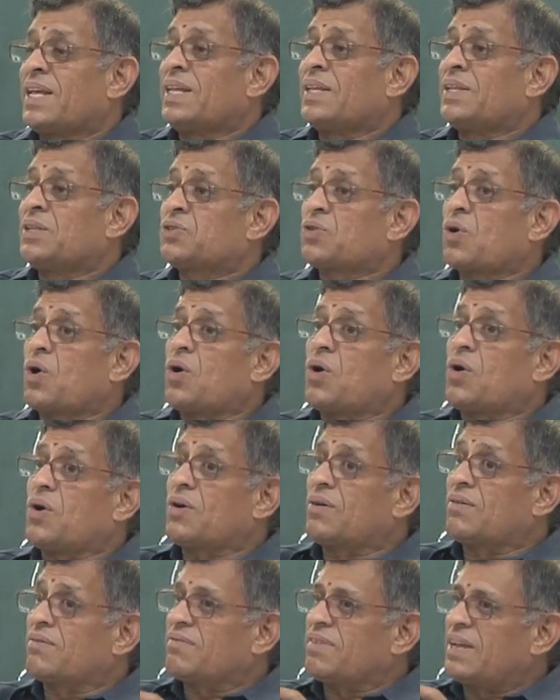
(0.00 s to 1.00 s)

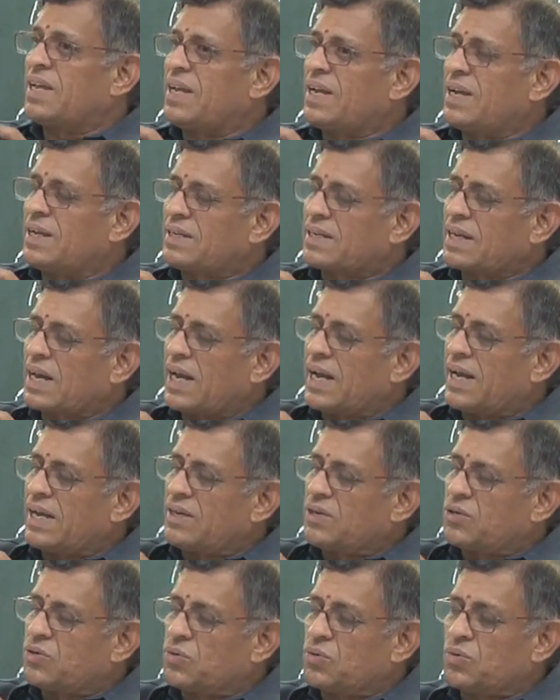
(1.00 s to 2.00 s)
So we try
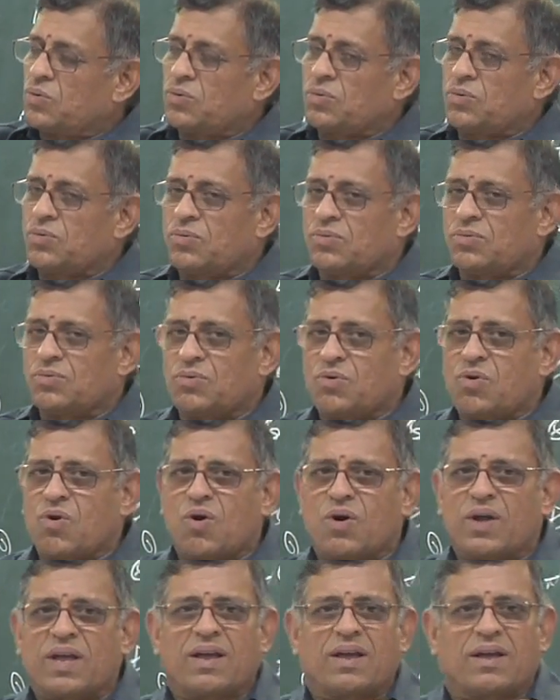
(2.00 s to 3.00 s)
to
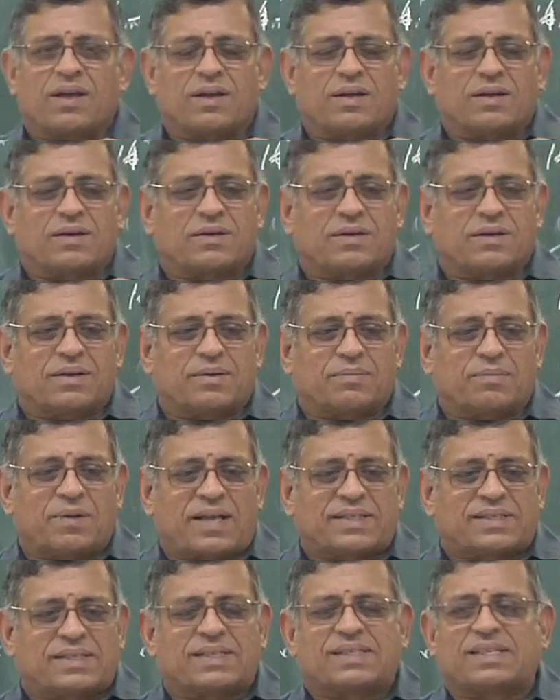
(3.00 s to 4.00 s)
go
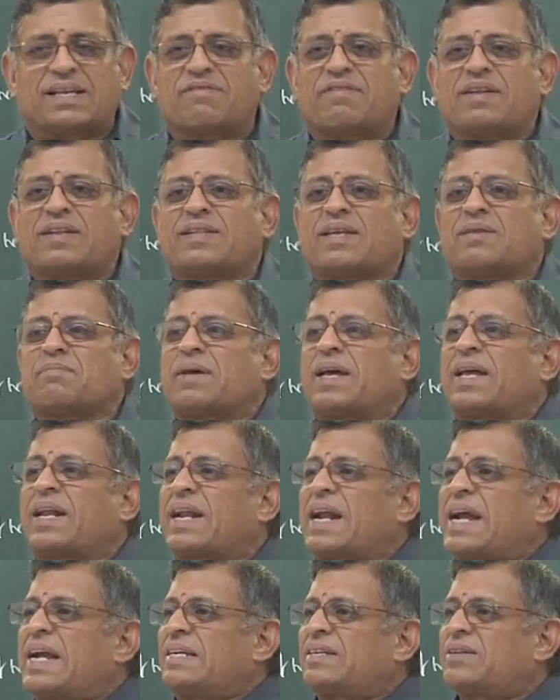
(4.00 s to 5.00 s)
assess everything by
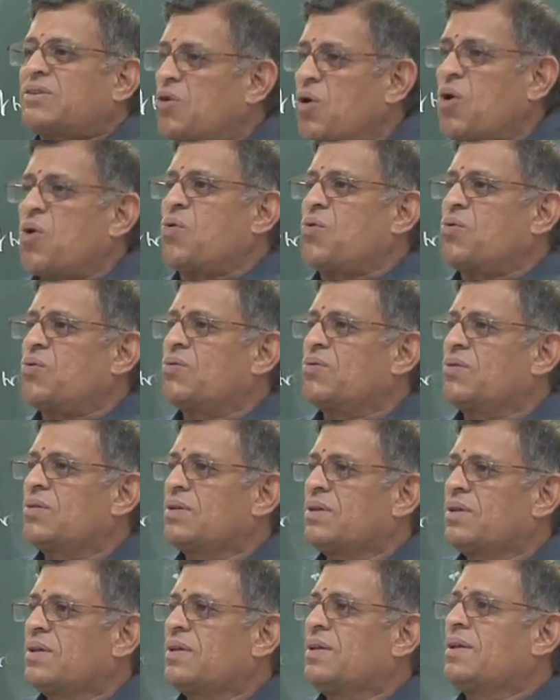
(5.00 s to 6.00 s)
rate. No,
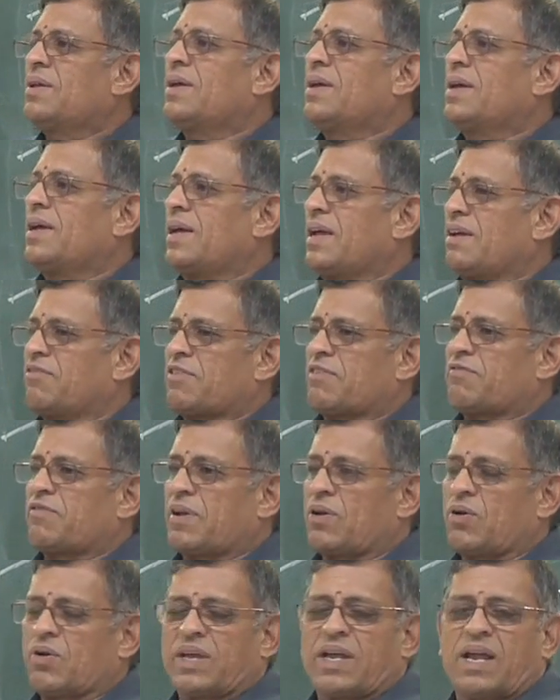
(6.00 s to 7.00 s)
if a
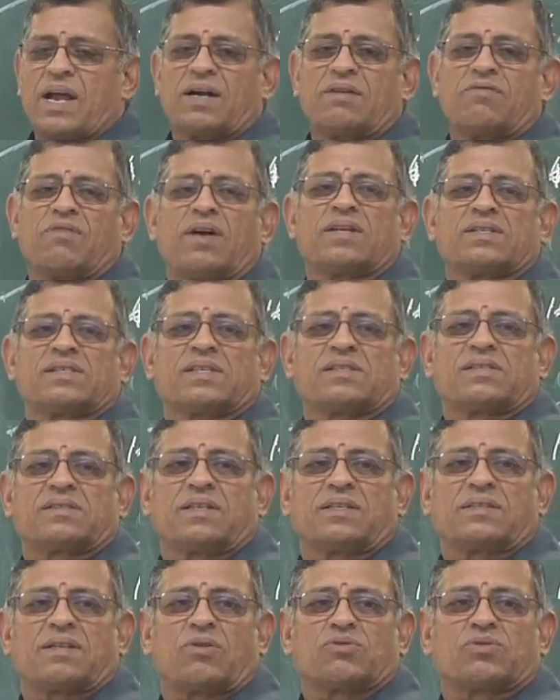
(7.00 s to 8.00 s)
fellow he advances
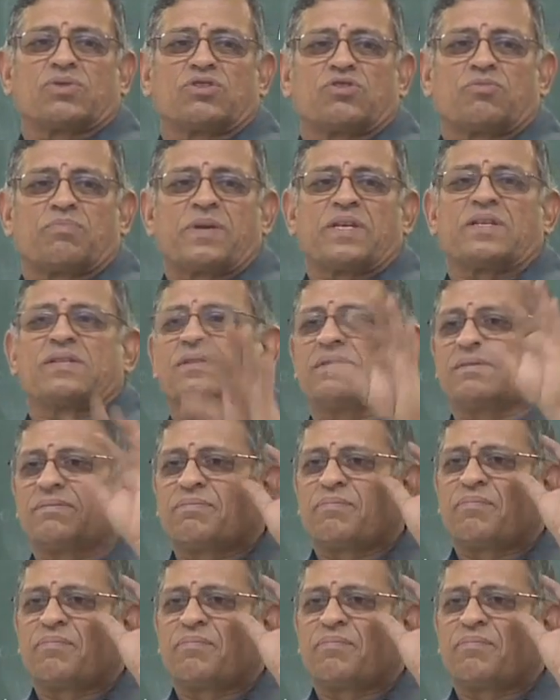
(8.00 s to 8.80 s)
3,000 rupees